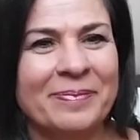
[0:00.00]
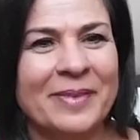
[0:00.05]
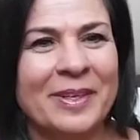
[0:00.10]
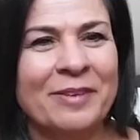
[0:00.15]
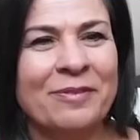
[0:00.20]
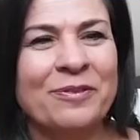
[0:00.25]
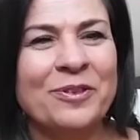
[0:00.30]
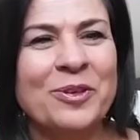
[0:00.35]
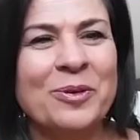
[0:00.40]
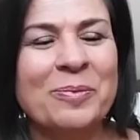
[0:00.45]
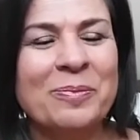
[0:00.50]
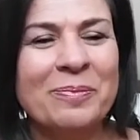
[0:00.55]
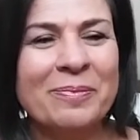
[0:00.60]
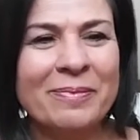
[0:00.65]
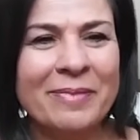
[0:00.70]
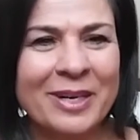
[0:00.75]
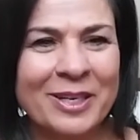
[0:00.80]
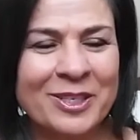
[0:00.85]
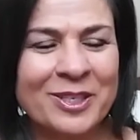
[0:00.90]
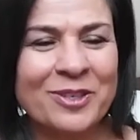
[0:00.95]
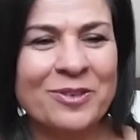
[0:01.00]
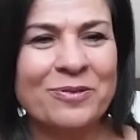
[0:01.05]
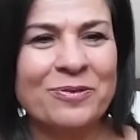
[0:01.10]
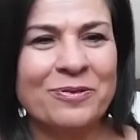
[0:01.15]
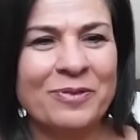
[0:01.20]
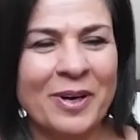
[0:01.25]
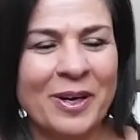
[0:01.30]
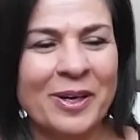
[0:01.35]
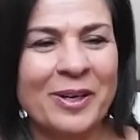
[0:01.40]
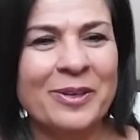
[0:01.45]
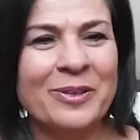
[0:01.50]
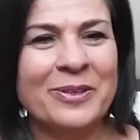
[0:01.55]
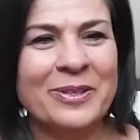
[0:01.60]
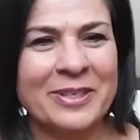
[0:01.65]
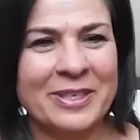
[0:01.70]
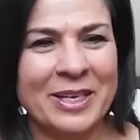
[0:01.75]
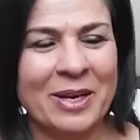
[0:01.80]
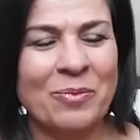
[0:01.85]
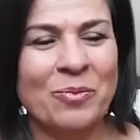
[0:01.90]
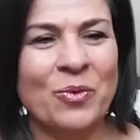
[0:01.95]
If you must follow
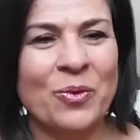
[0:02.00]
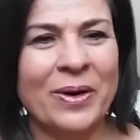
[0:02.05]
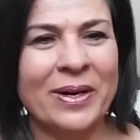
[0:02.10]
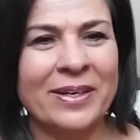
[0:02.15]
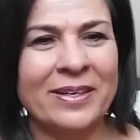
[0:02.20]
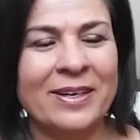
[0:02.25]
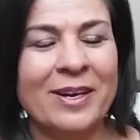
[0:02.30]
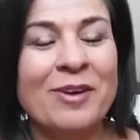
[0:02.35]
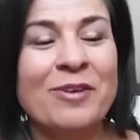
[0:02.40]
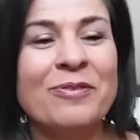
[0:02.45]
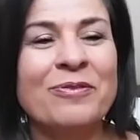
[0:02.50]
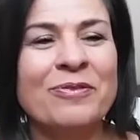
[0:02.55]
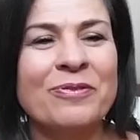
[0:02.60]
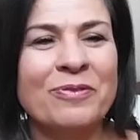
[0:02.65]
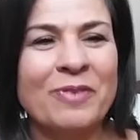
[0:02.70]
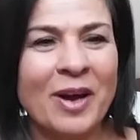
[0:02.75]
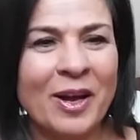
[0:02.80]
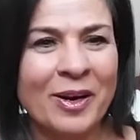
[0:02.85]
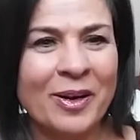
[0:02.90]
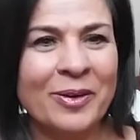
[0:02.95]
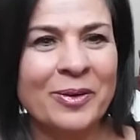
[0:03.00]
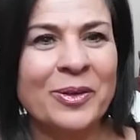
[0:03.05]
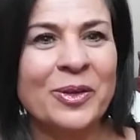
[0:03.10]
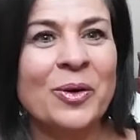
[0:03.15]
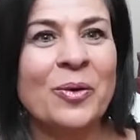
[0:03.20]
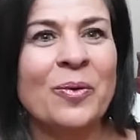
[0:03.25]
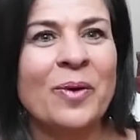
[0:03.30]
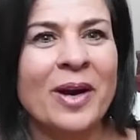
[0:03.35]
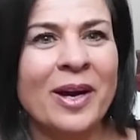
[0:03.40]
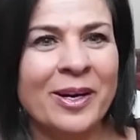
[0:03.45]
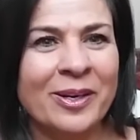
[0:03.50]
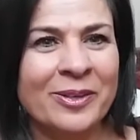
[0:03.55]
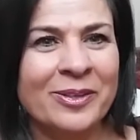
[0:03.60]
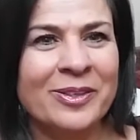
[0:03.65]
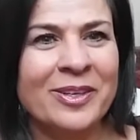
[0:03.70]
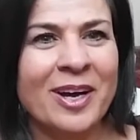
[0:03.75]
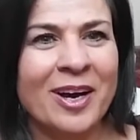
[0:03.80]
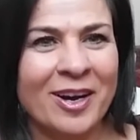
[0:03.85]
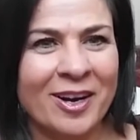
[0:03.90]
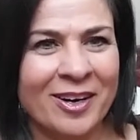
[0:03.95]
someone, follow your
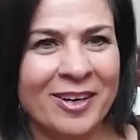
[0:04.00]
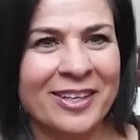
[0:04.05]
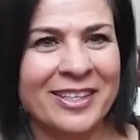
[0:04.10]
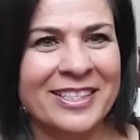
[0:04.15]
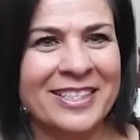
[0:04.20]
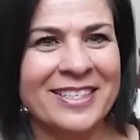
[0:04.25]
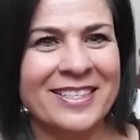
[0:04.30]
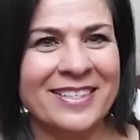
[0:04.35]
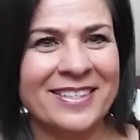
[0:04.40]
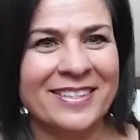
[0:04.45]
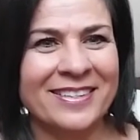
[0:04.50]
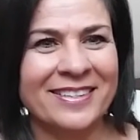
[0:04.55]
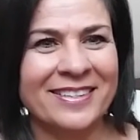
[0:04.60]
own heart.